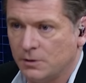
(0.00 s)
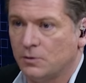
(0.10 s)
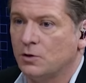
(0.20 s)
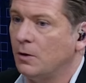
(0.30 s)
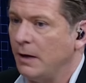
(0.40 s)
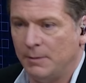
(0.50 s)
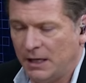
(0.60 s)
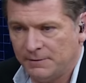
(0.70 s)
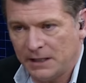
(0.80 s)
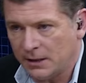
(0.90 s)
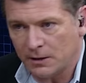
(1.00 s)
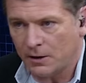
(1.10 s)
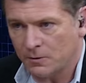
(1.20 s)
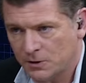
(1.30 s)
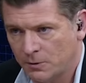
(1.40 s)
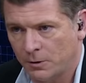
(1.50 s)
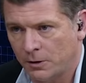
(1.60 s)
So I mean I've taken the ghost tour